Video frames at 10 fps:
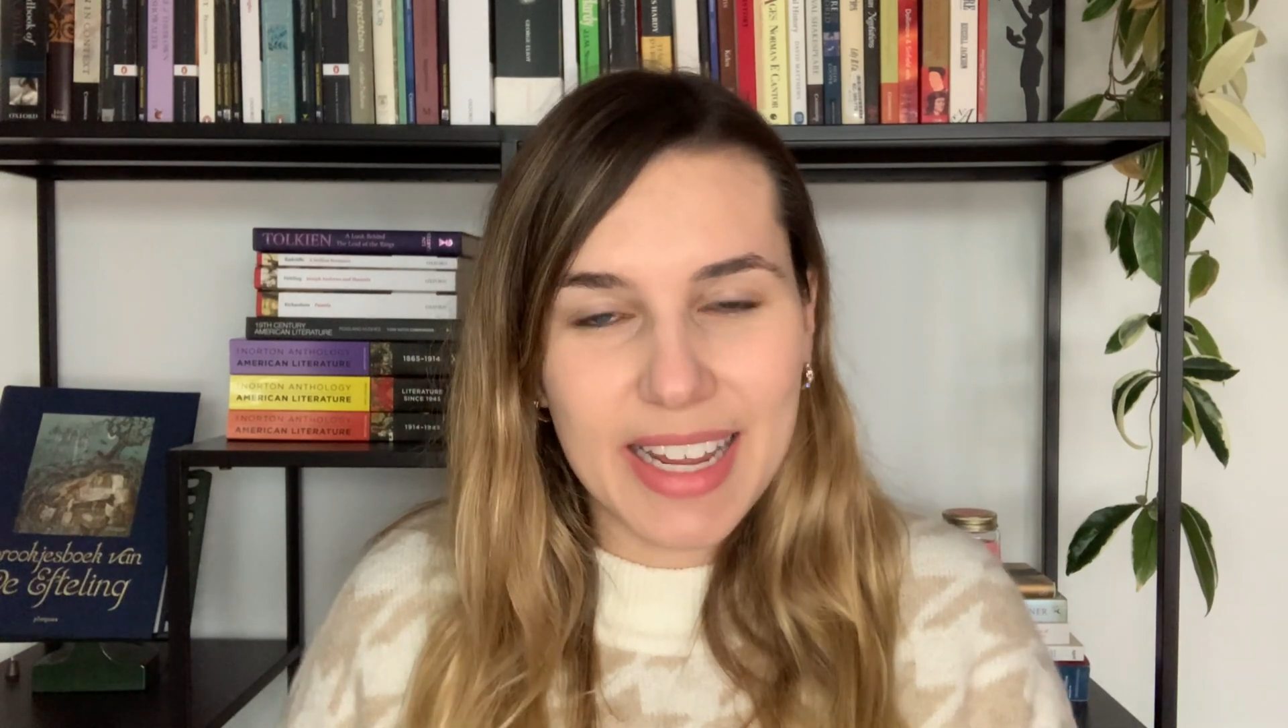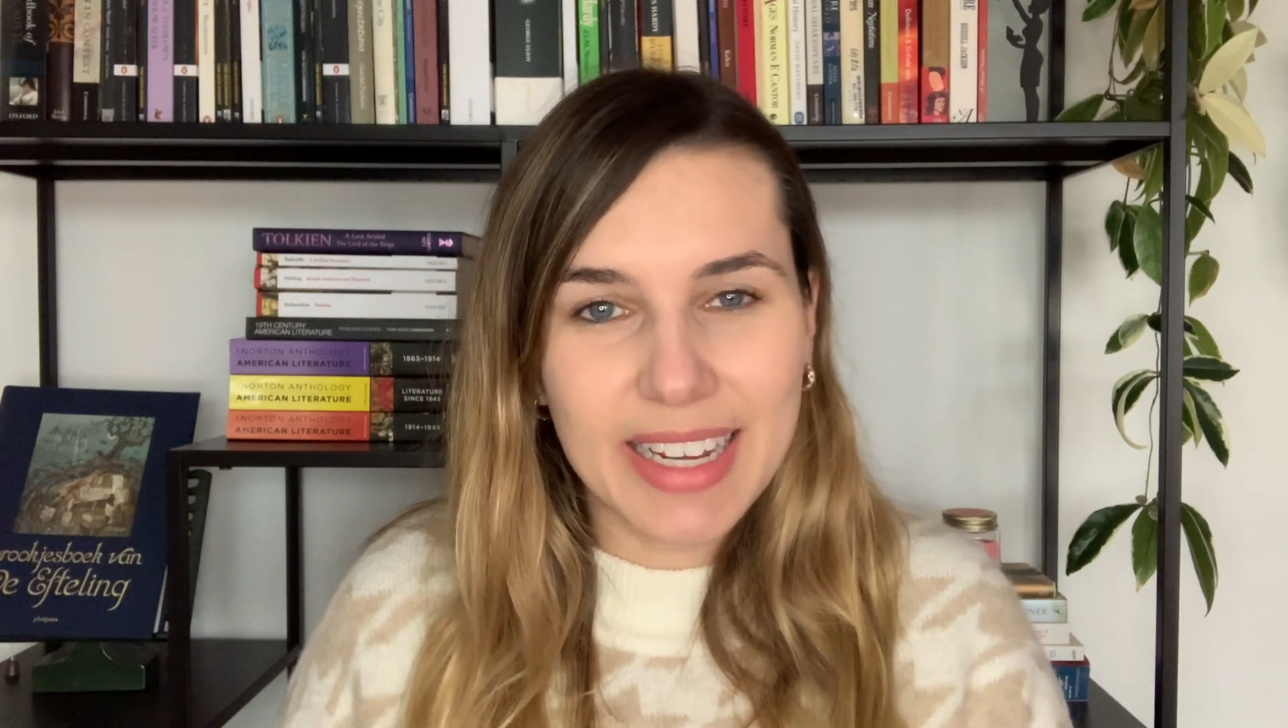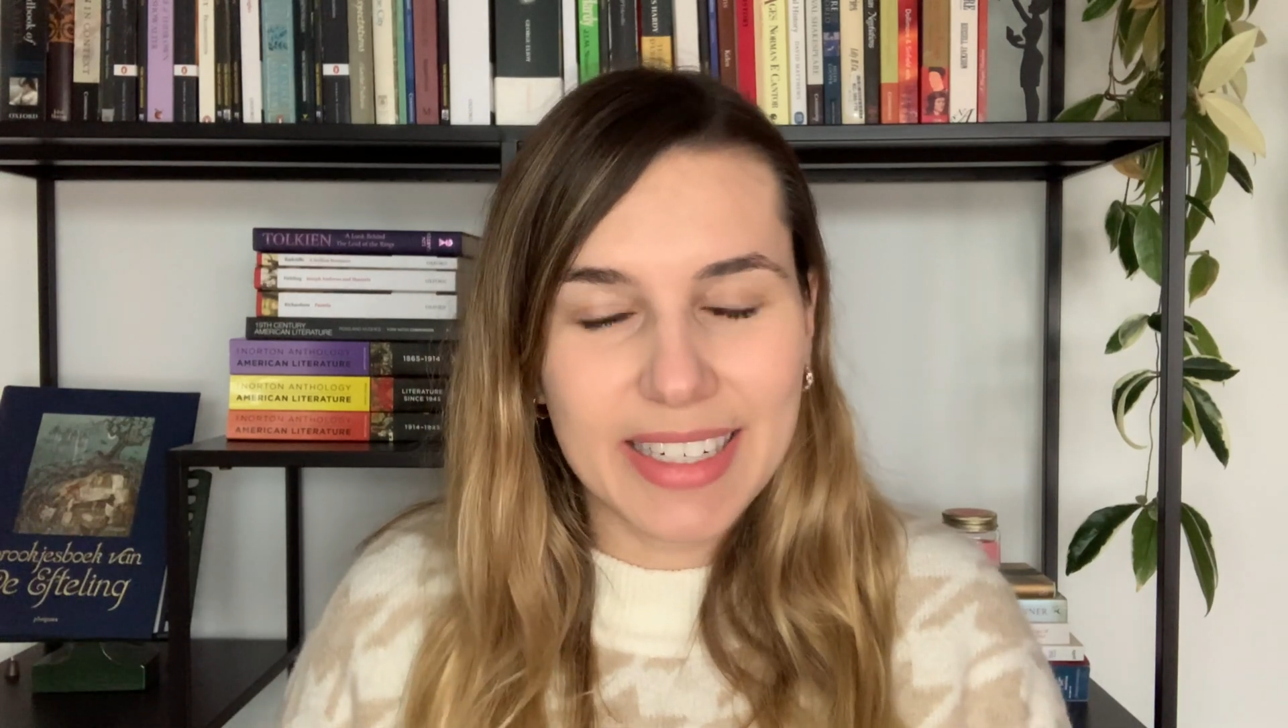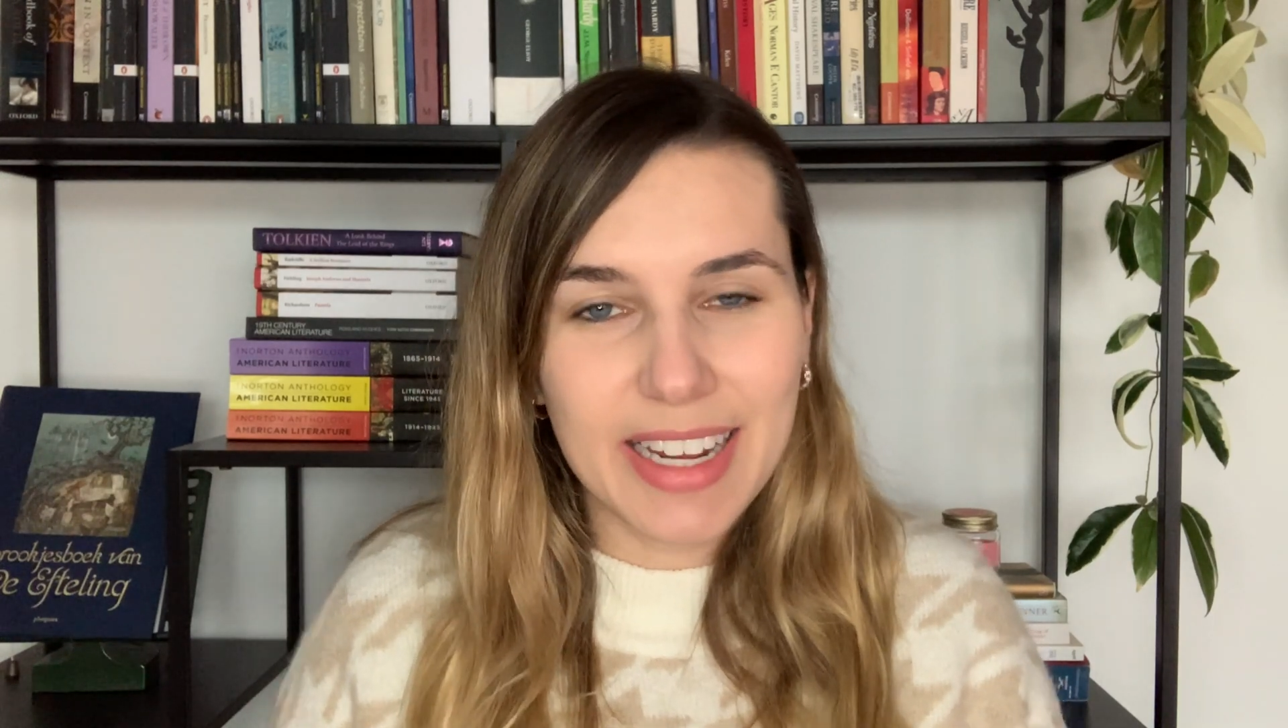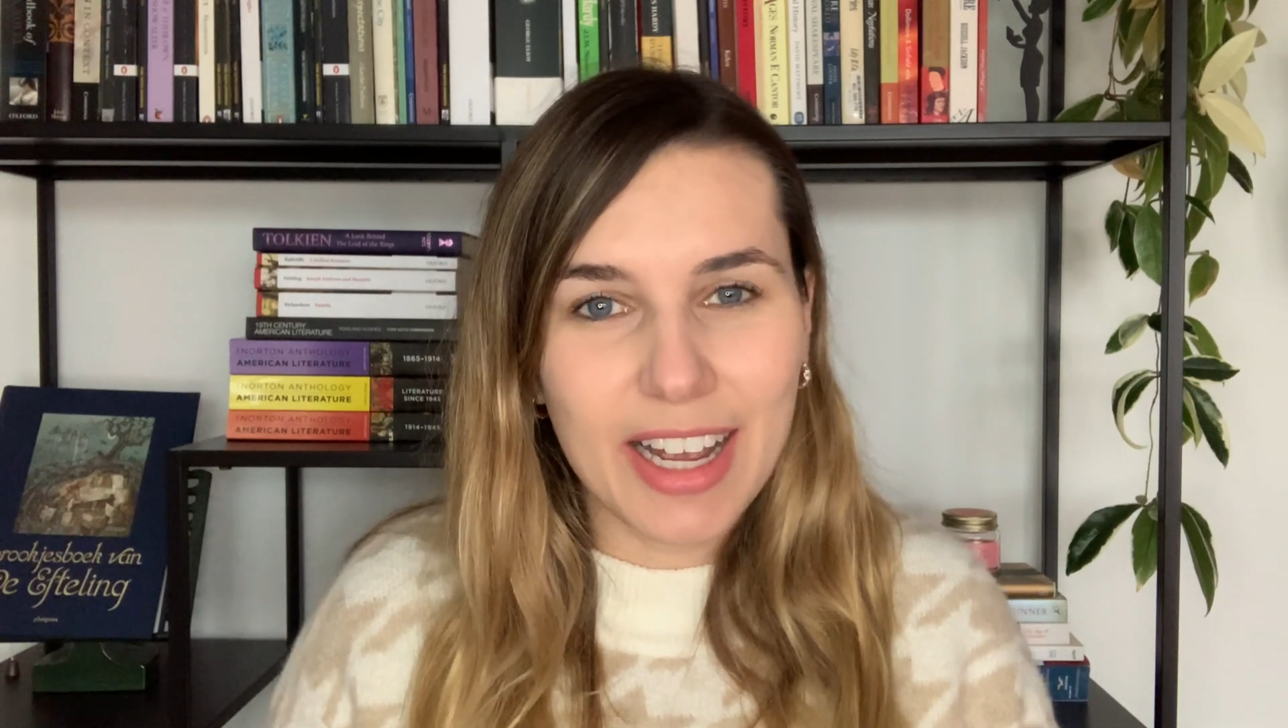
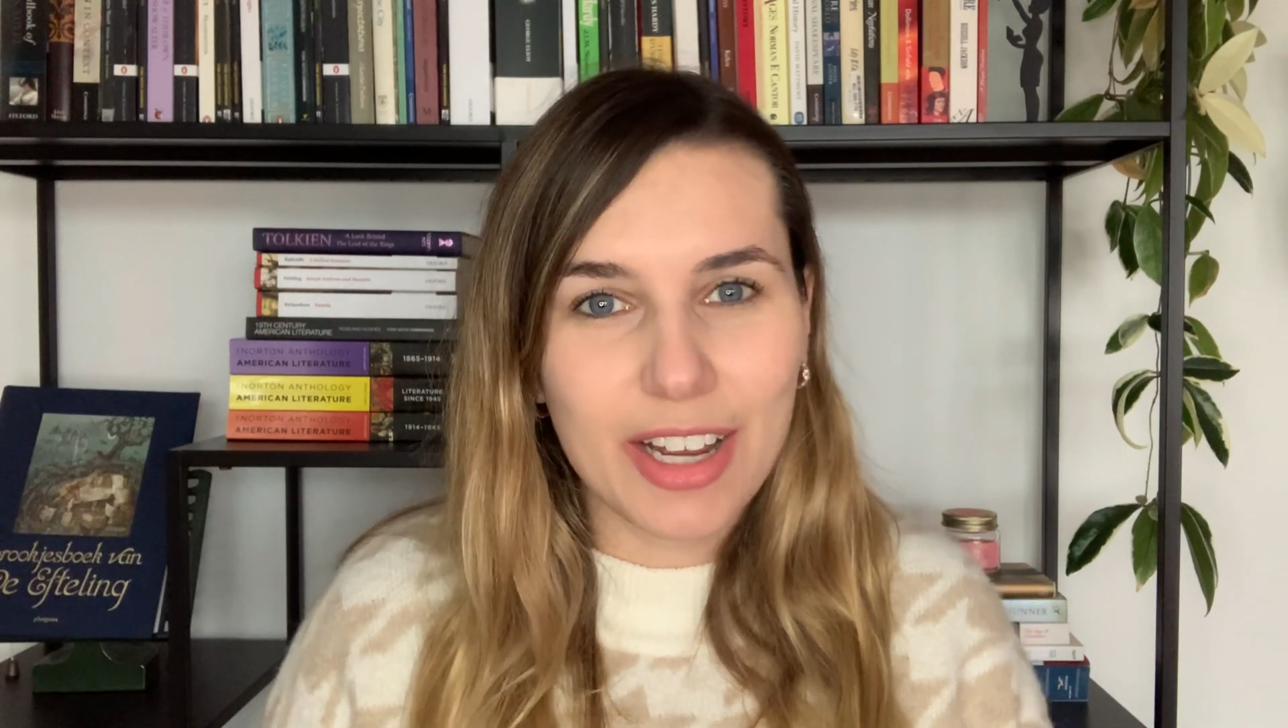in